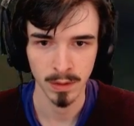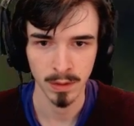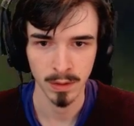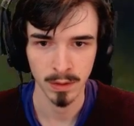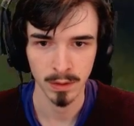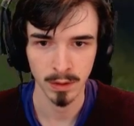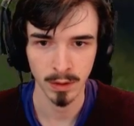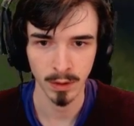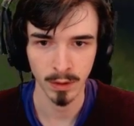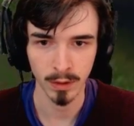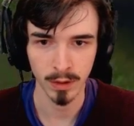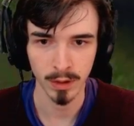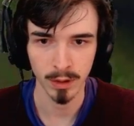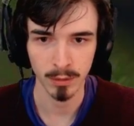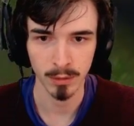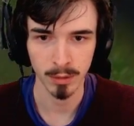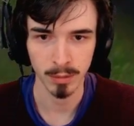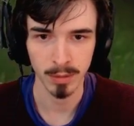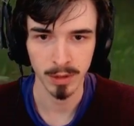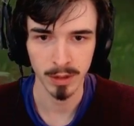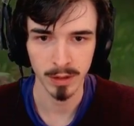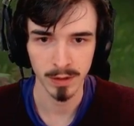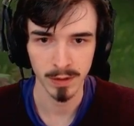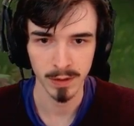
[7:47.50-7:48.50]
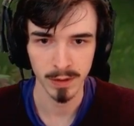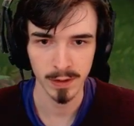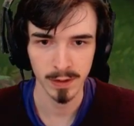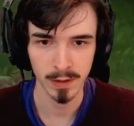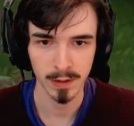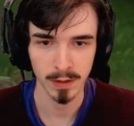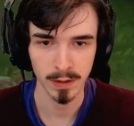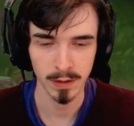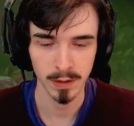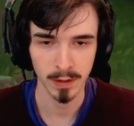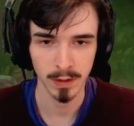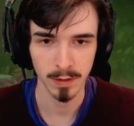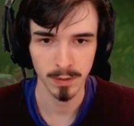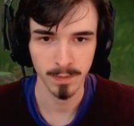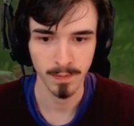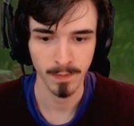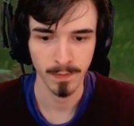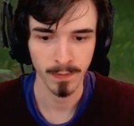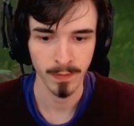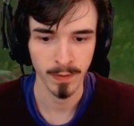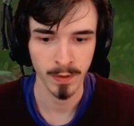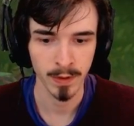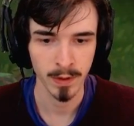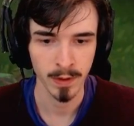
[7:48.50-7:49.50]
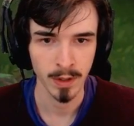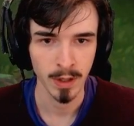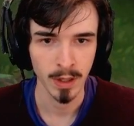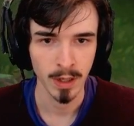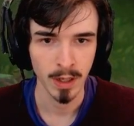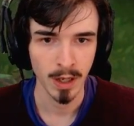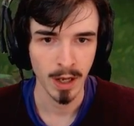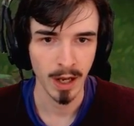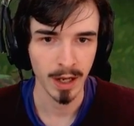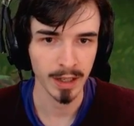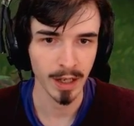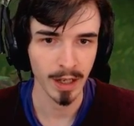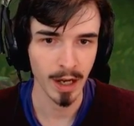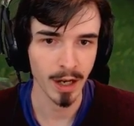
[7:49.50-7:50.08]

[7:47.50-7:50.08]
Don't kill me, please. Thank you. Okay,